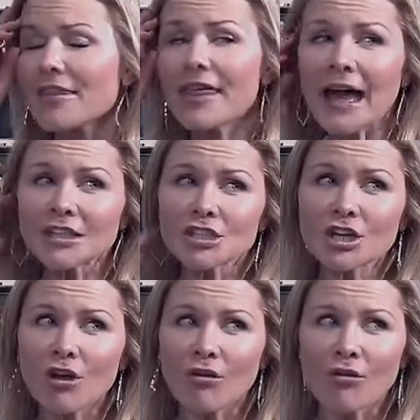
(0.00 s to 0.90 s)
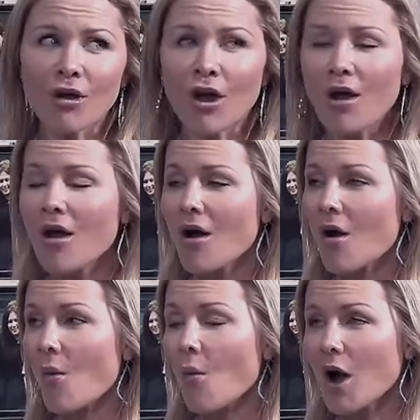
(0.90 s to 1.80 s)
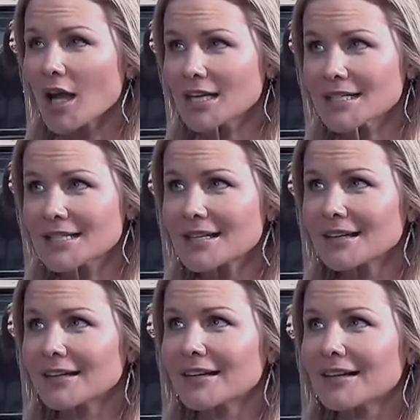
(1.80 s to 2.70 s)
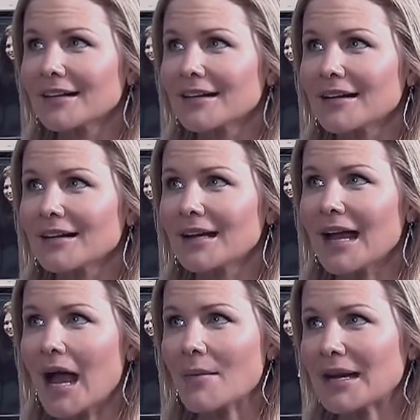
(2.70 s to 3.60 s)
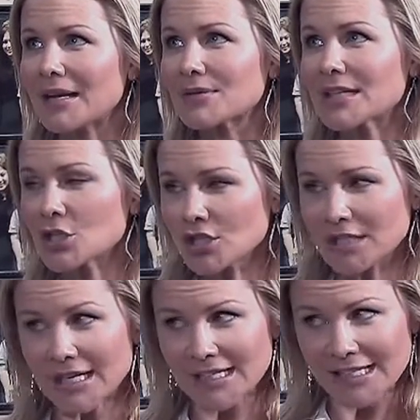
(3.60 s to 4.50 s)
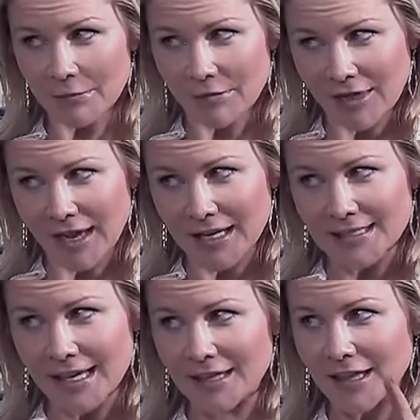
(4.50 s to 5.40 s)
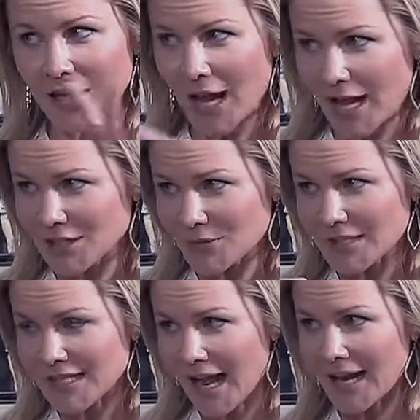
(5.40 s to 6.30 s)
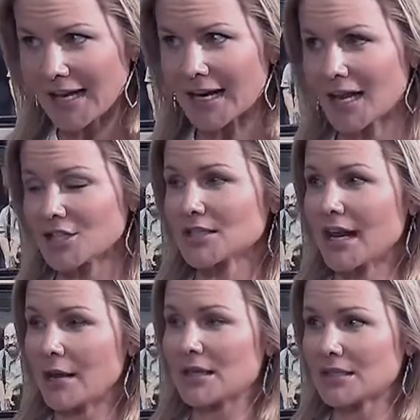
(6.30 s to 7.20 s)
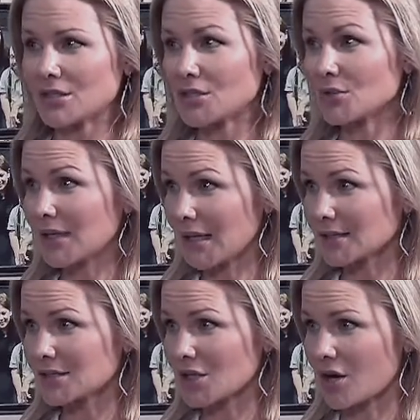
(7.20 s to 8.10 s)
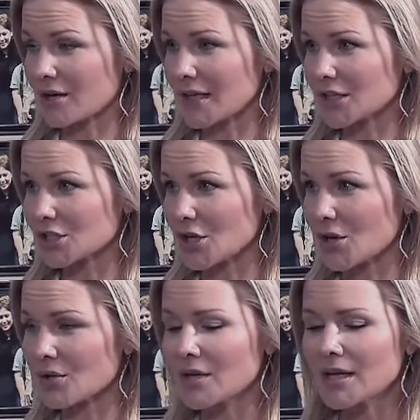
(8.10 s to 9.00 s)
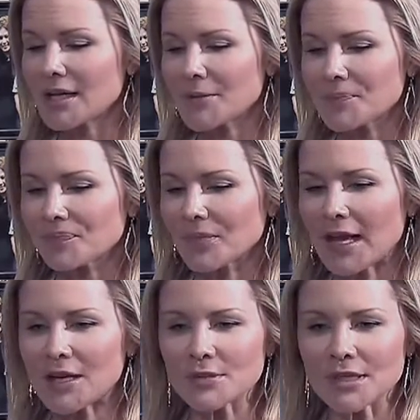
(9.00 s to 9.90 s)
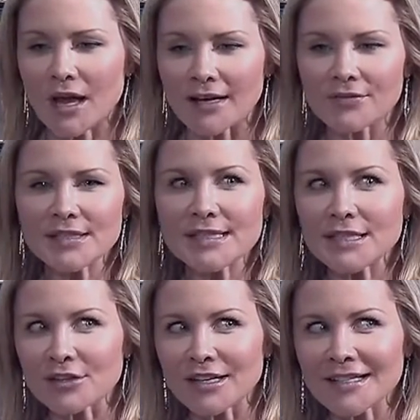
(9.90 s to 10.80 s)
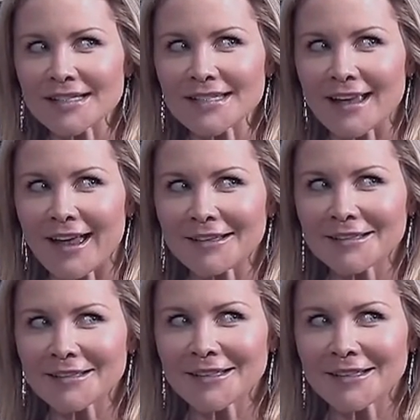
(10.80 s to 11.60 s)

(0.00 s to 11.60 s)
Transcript: That show was, it was interesting because same thing, is that the cast was set, and I just came in to do a guest star on that show. And it was kind of a serious set.